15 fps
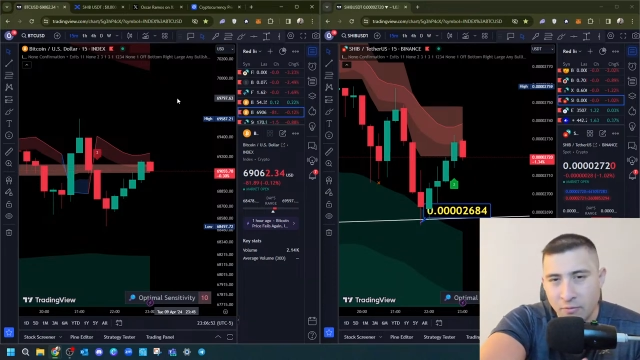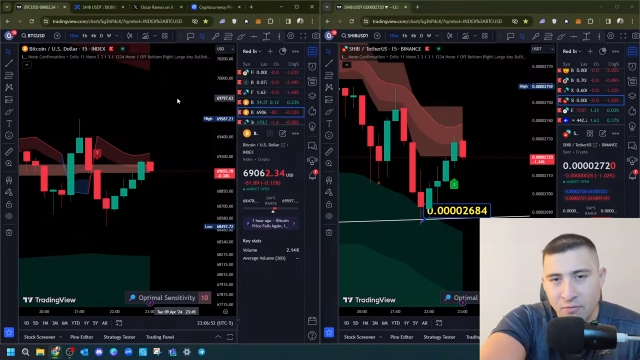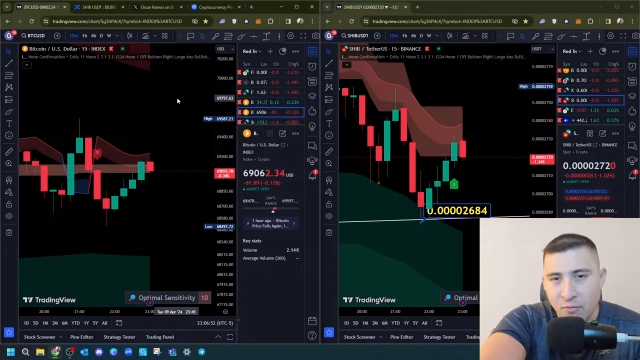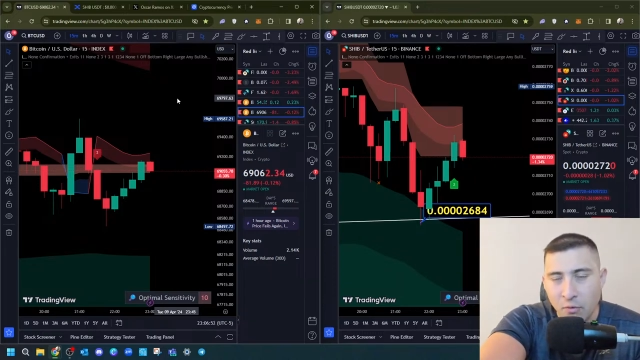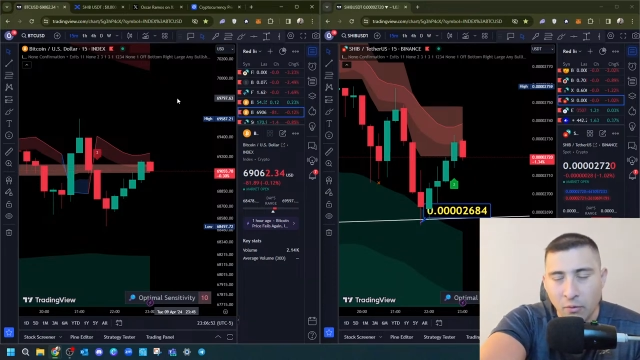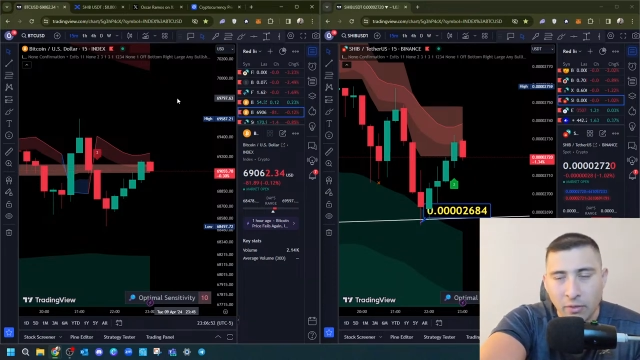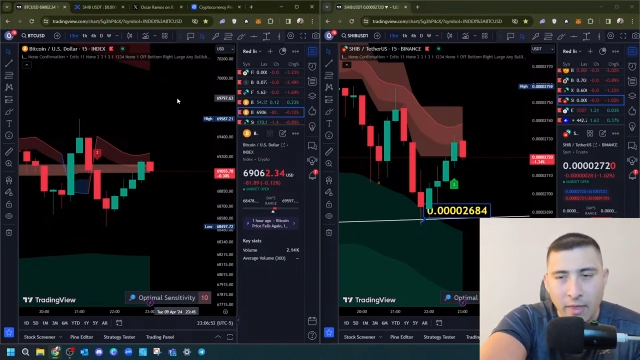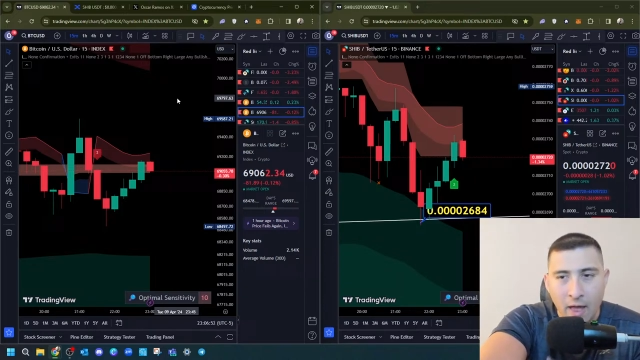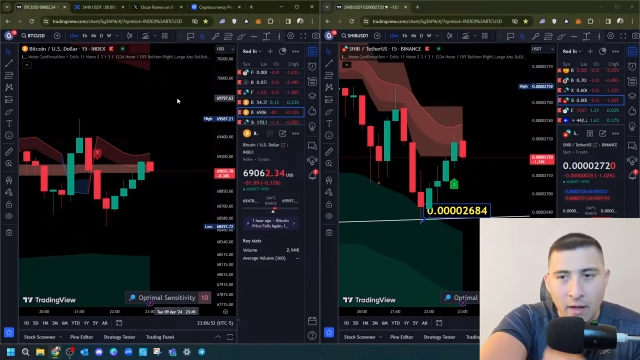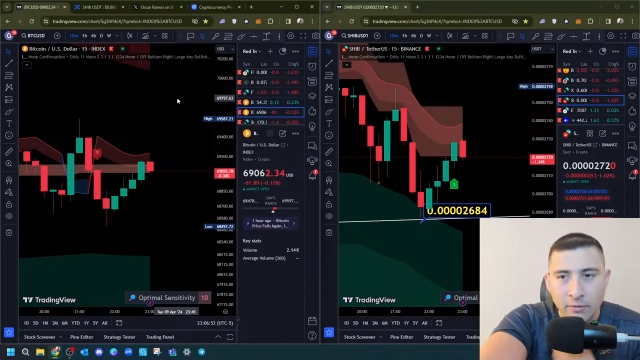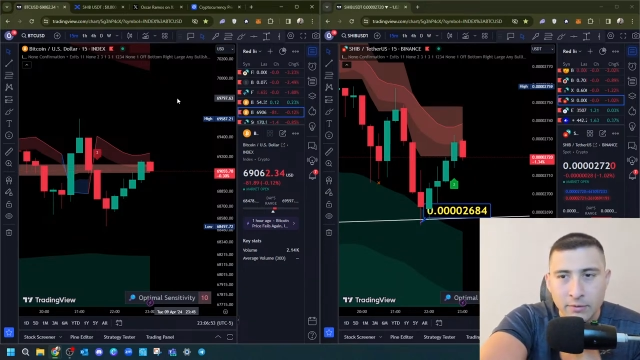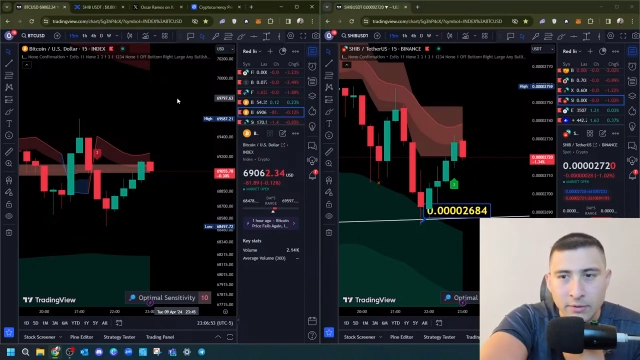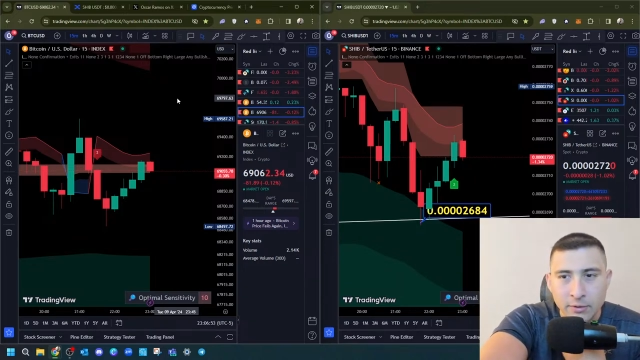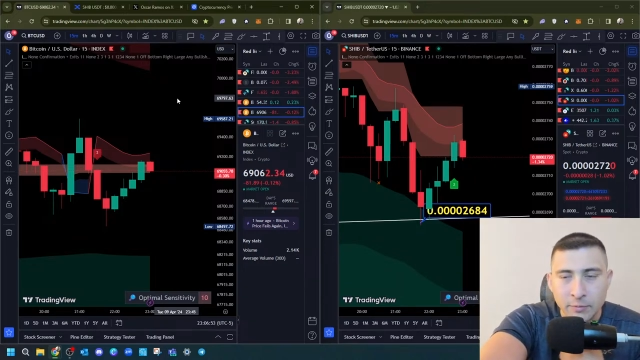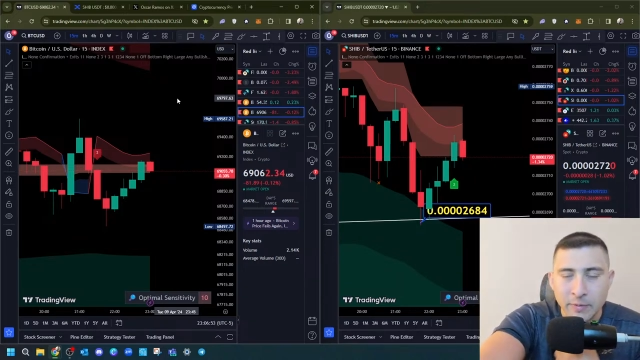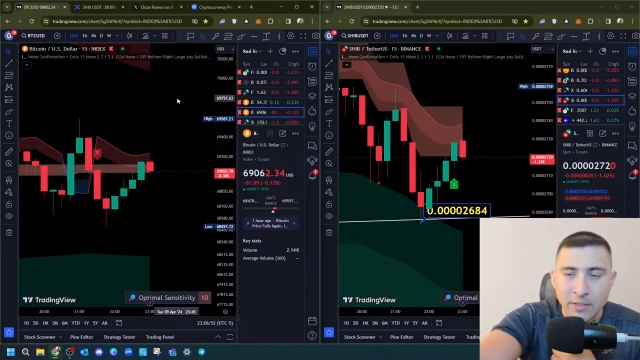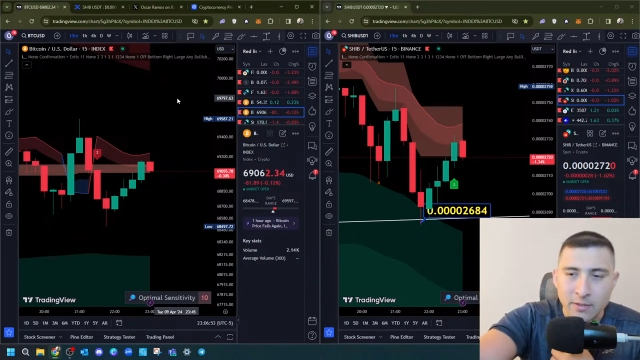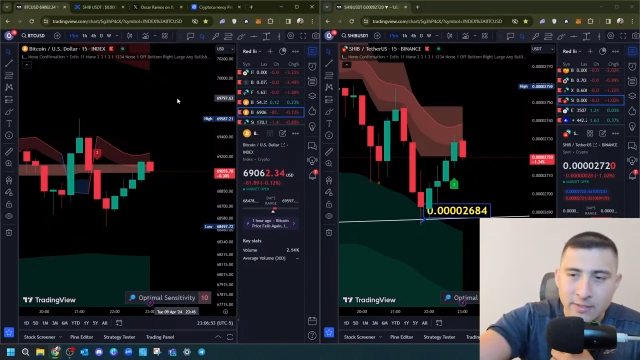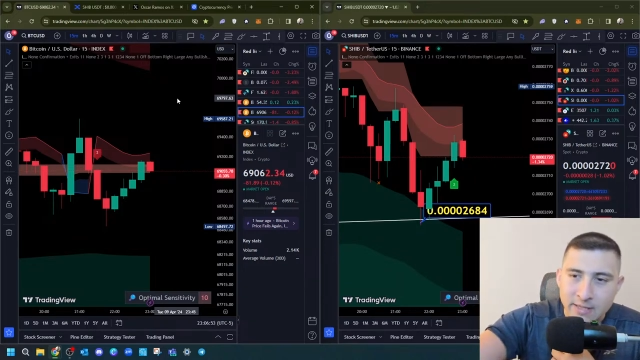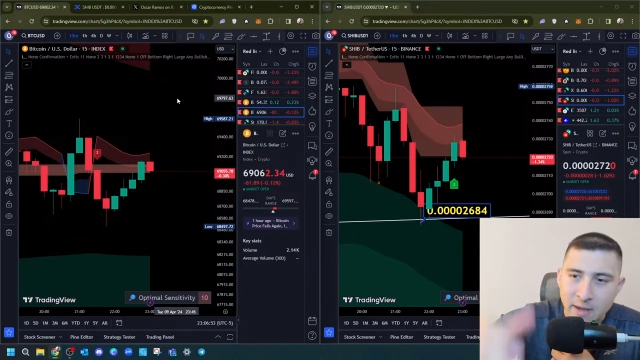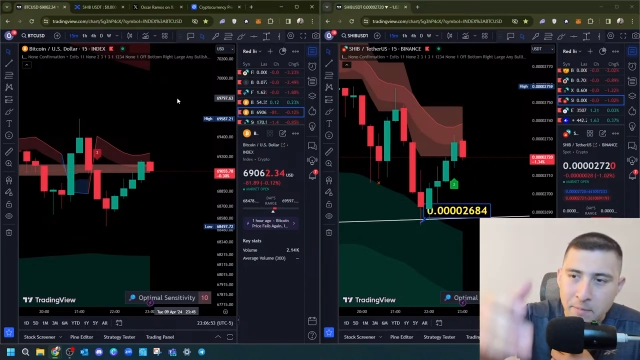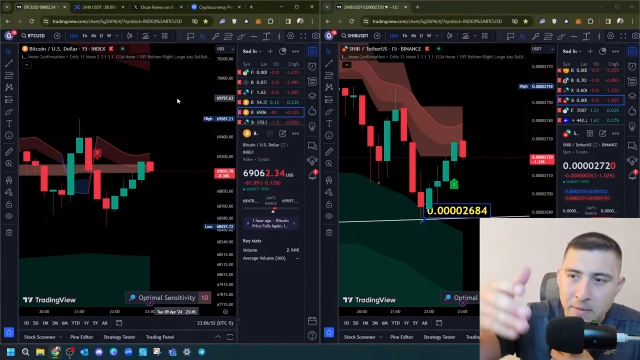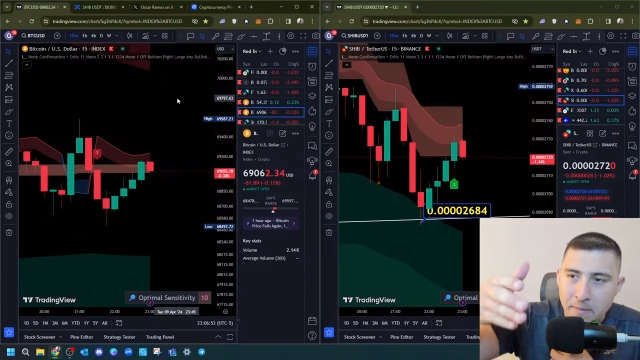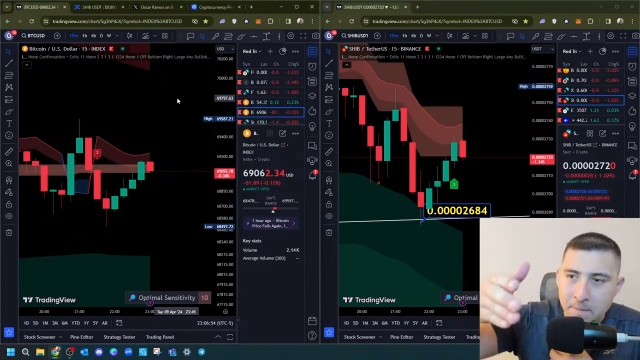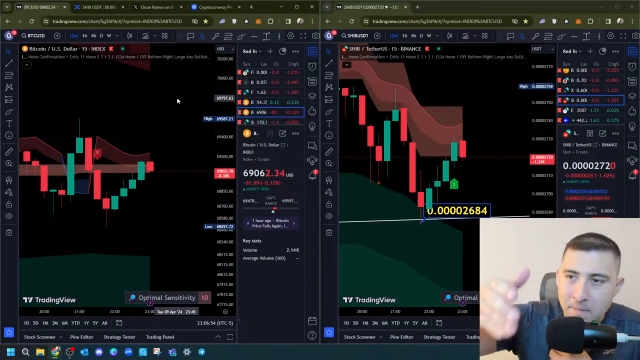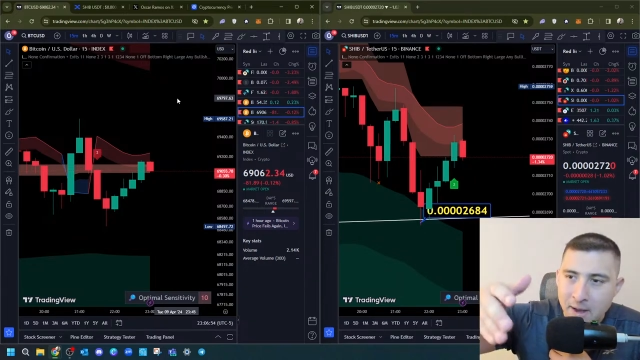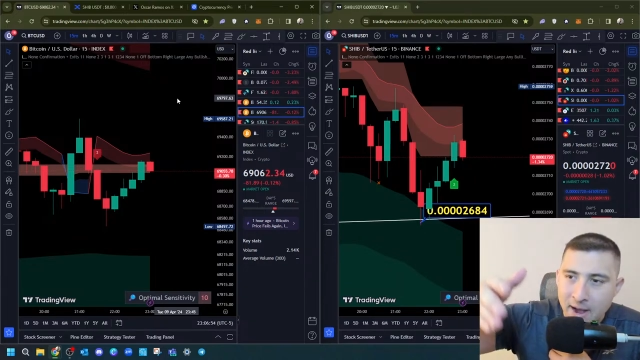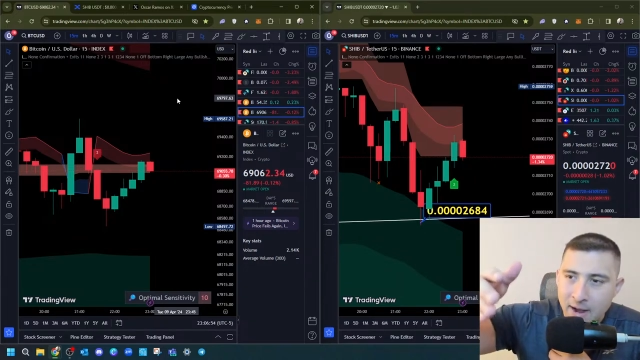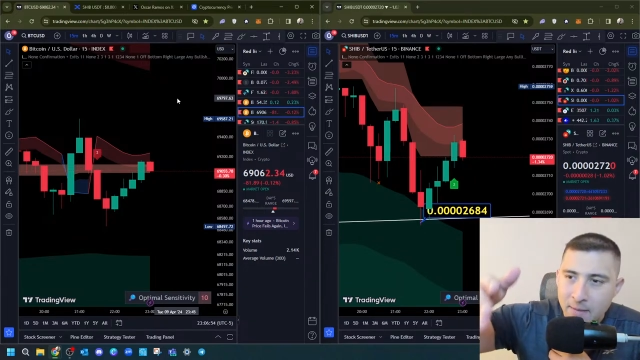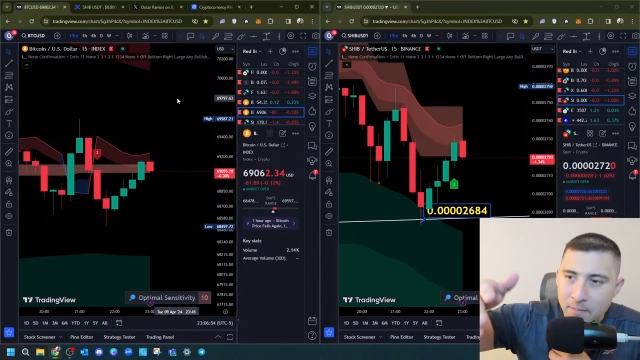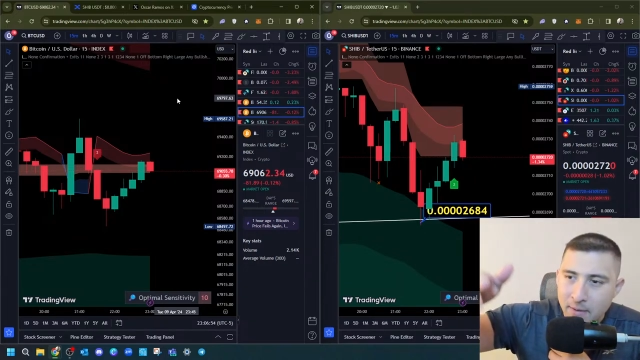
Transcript: 4,000s because I've been buying,